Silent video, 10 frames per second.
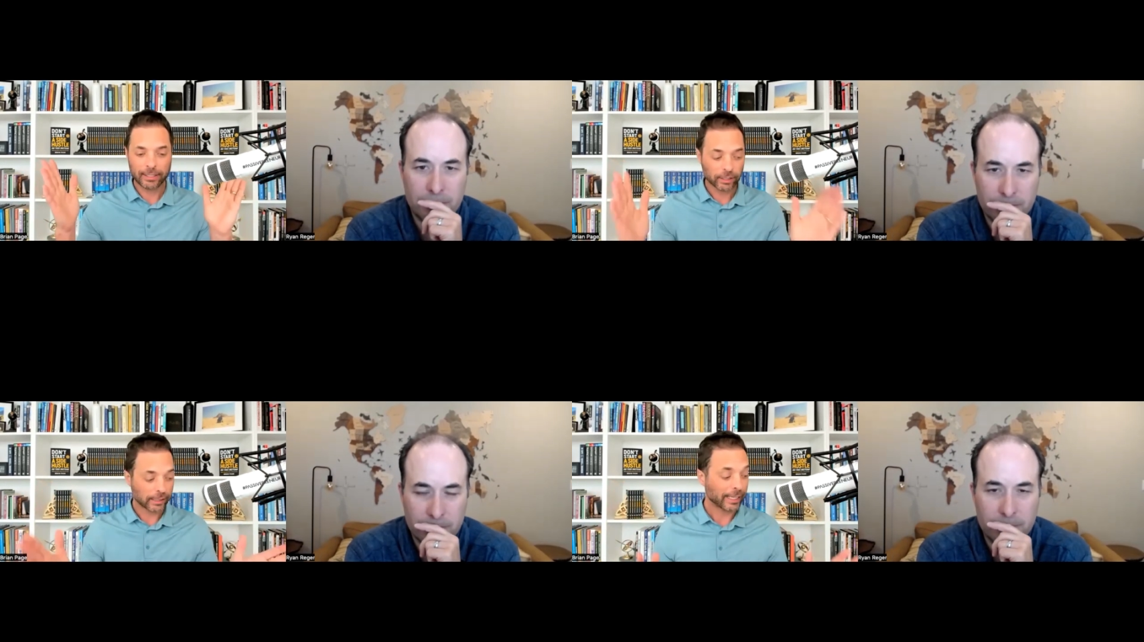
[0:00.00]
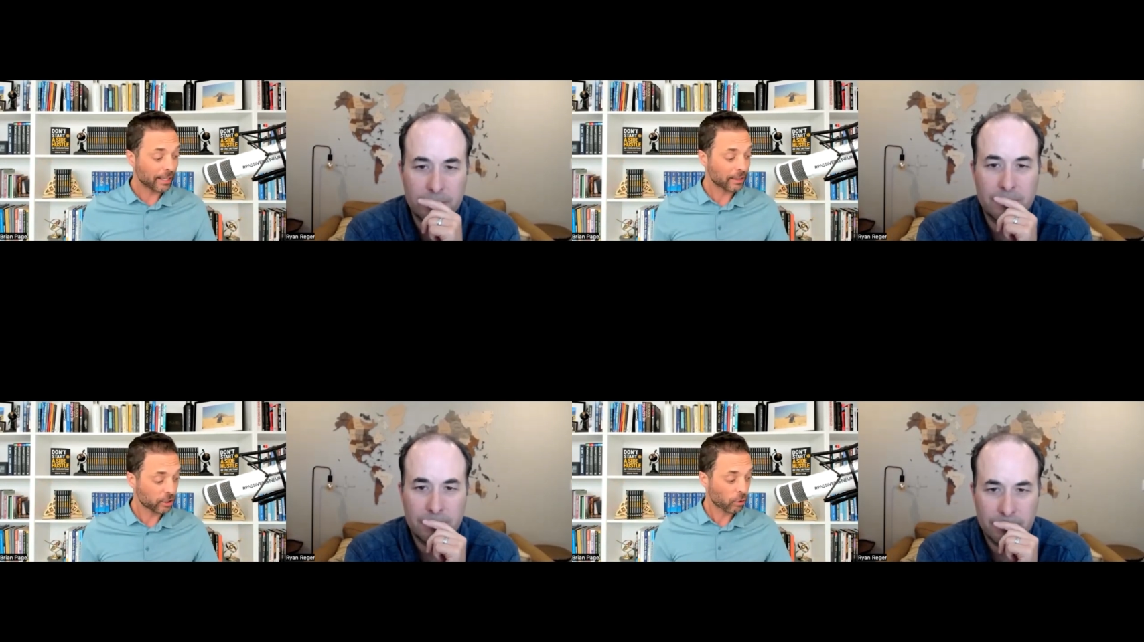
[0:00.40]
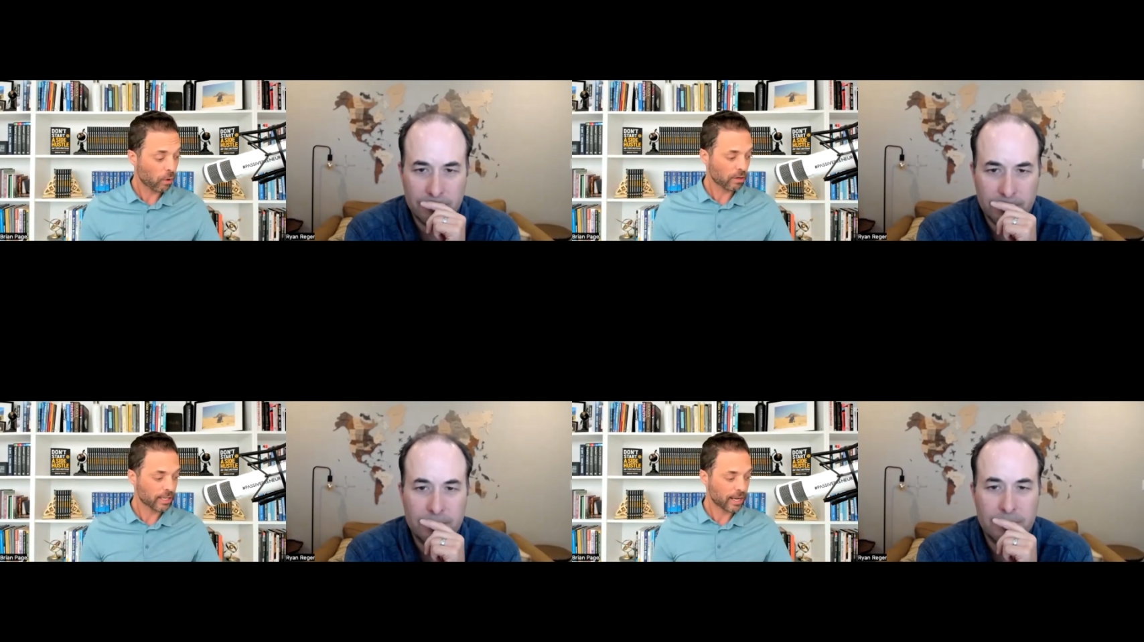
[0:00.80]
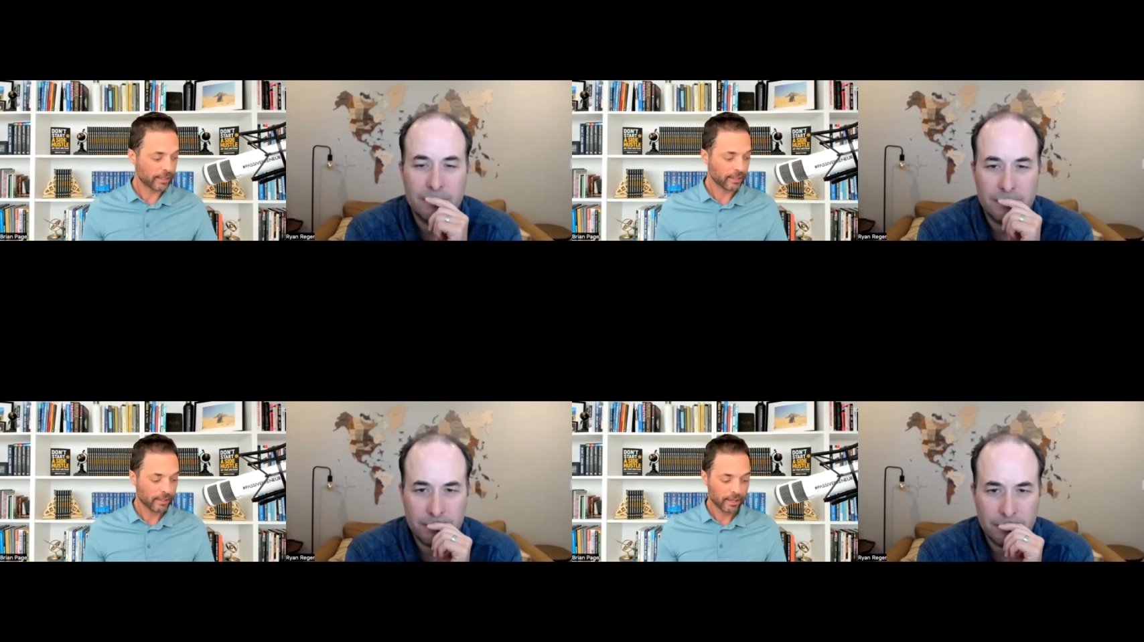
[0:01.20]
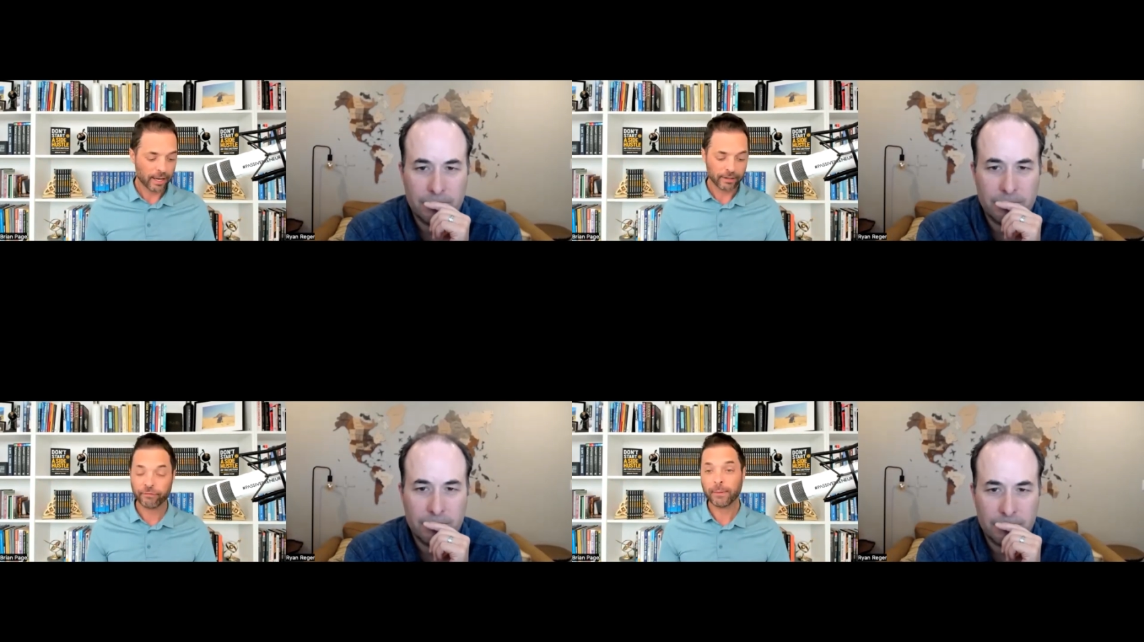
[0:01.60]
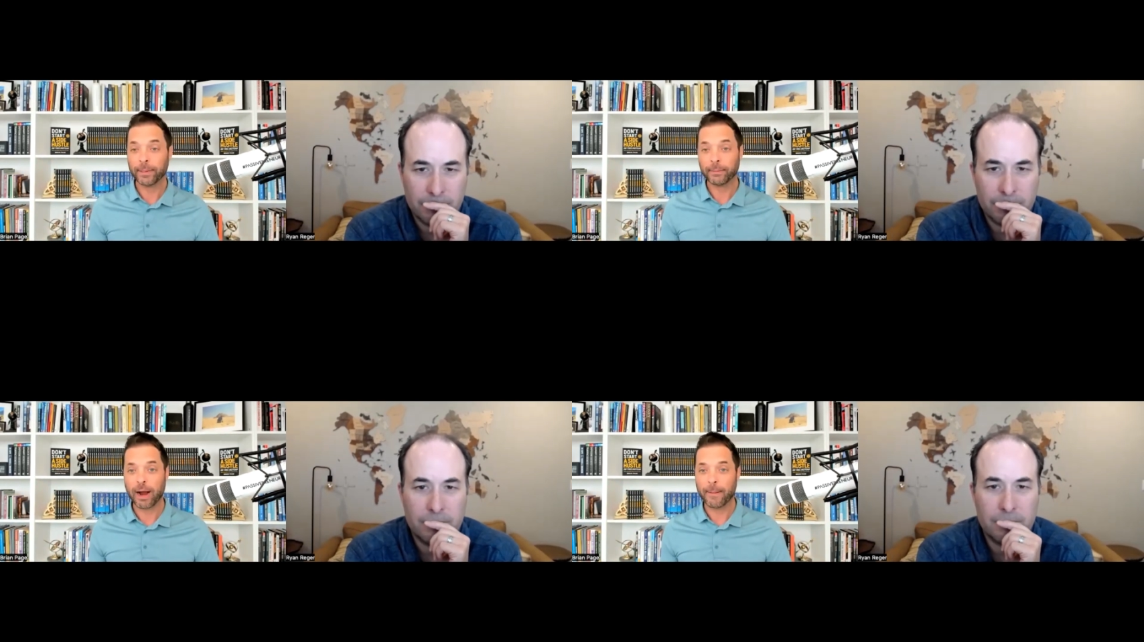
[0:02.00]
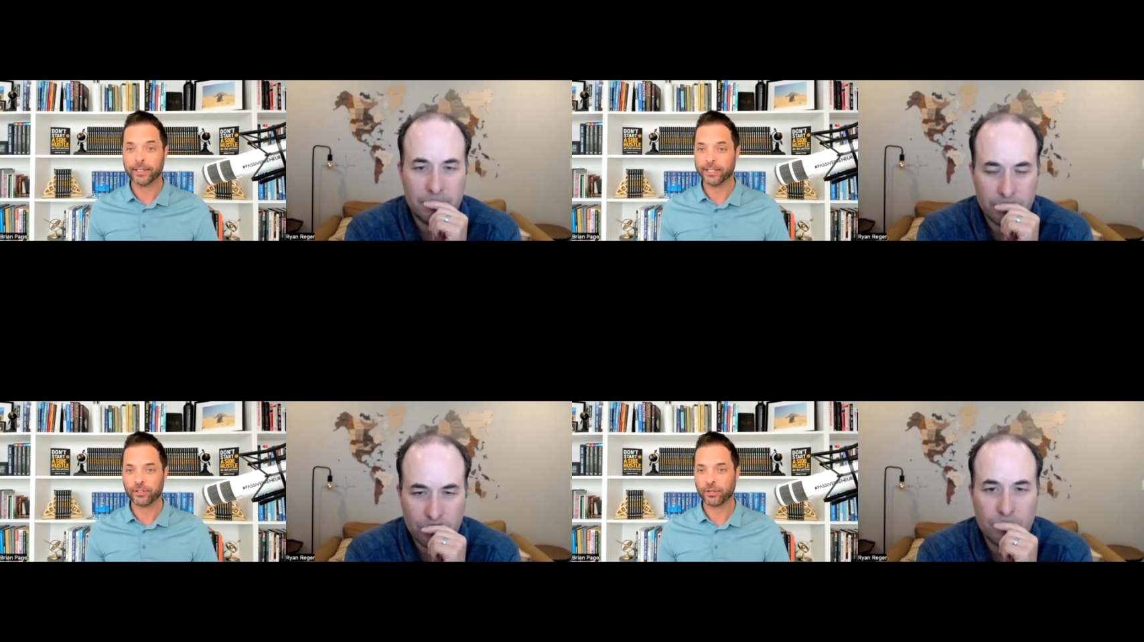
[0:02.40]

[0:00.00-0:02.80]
Speaker 1: look, I got this course on on flipping properties or